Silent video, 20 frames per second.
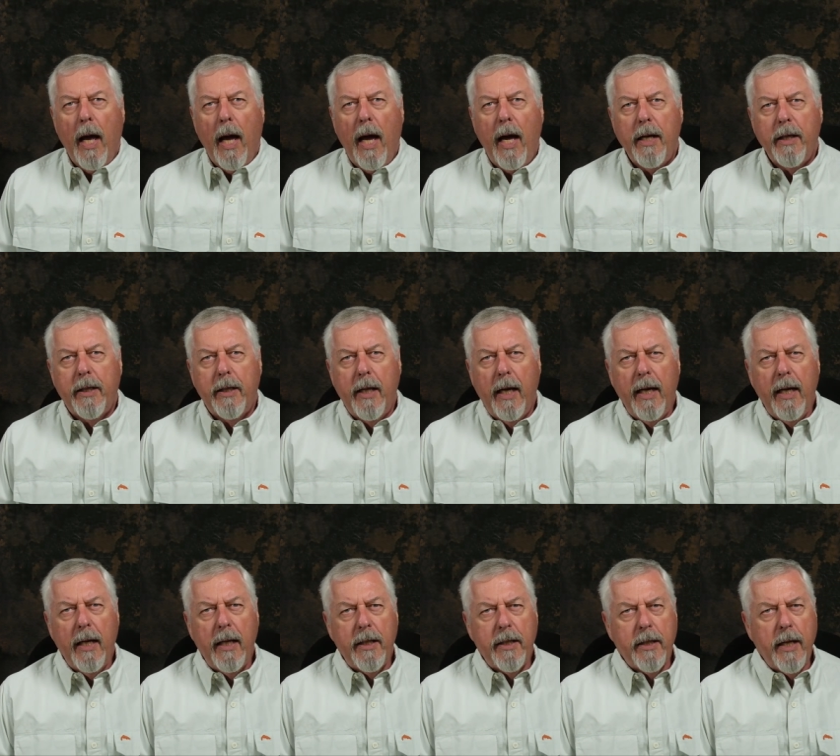And today
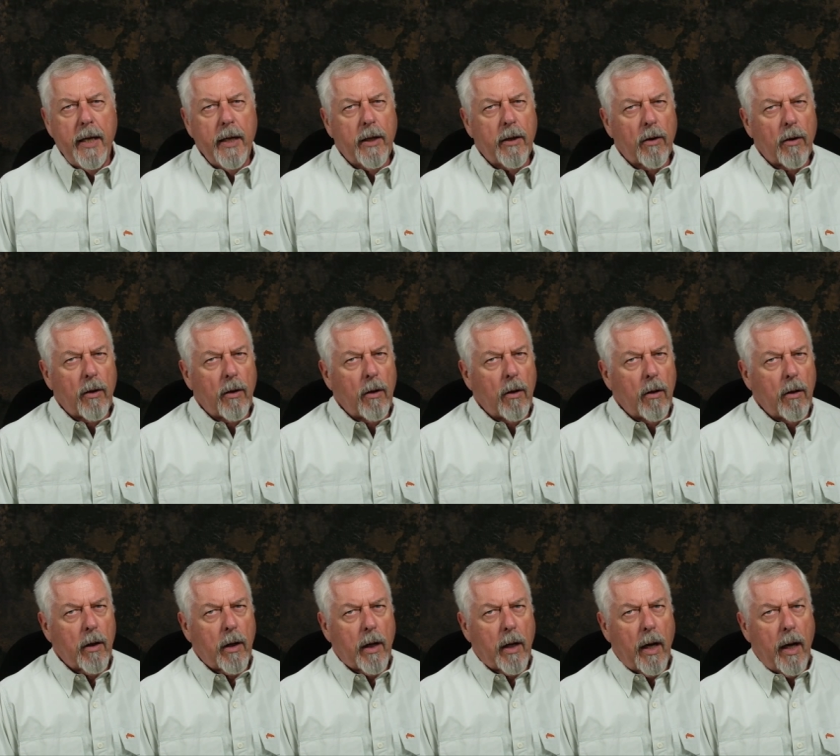let's take a
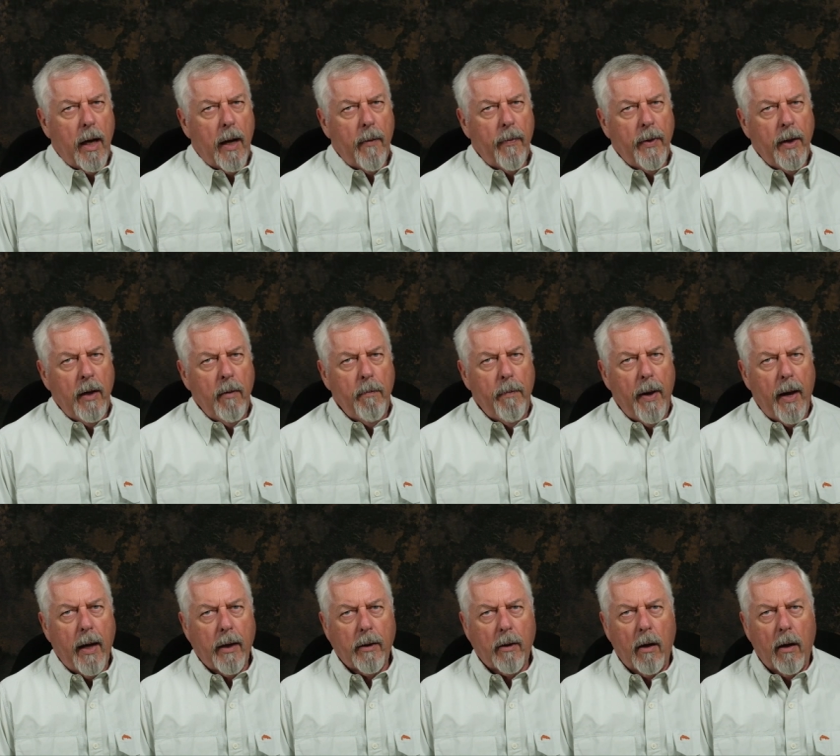look at the
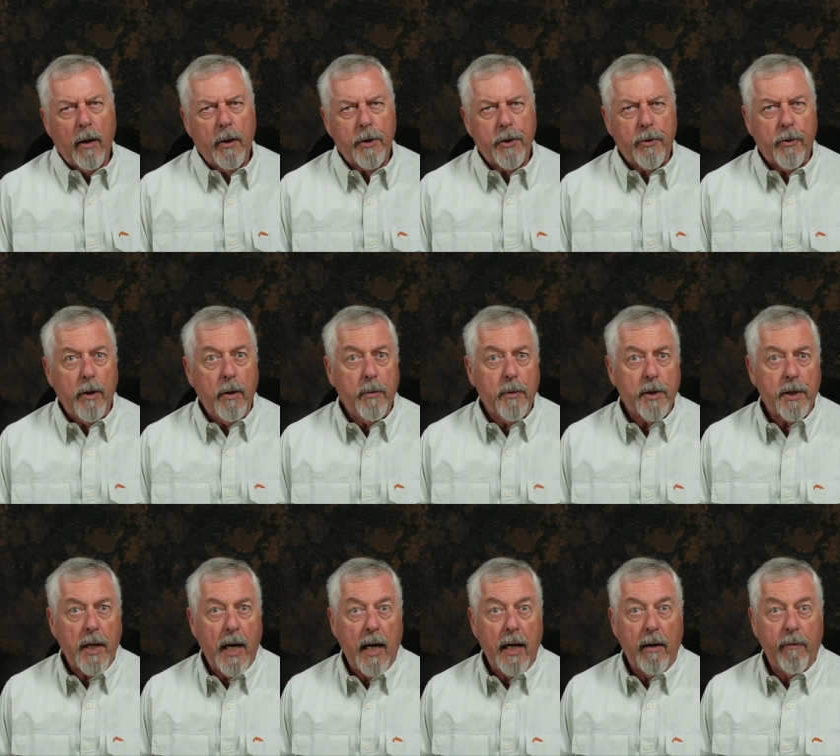impact our streamers
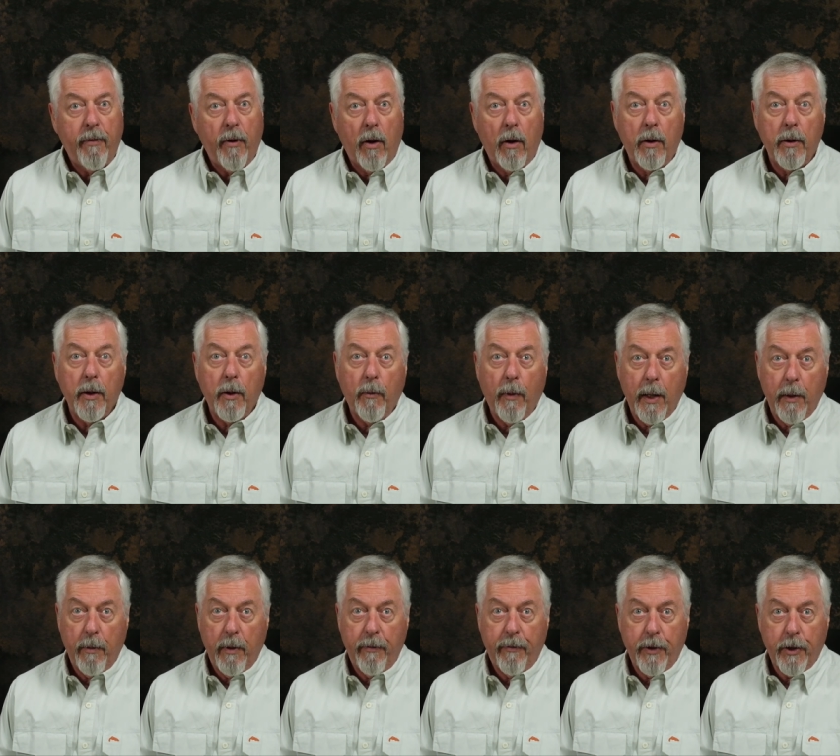have on the way
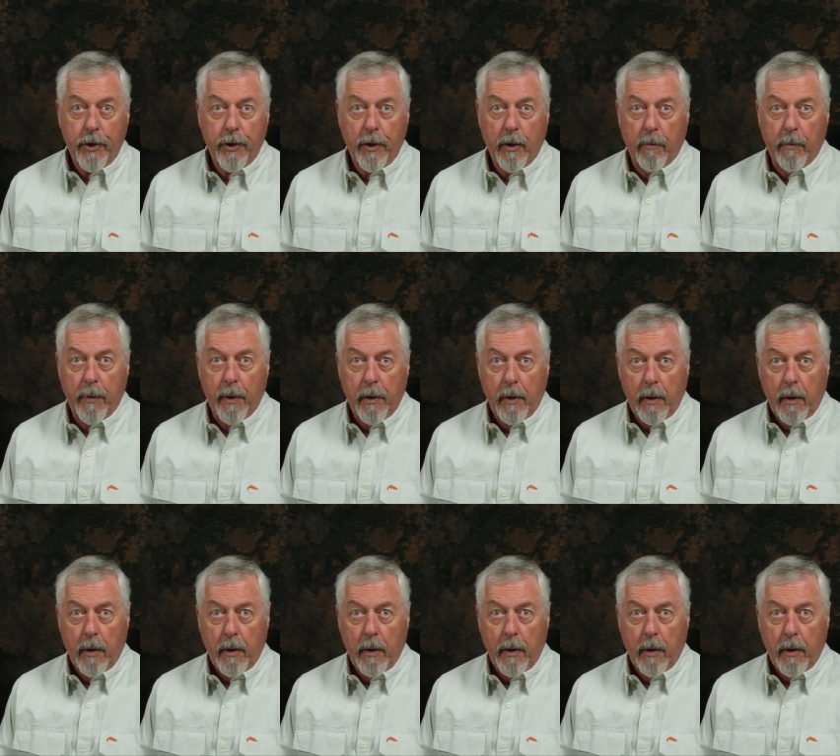we fish them.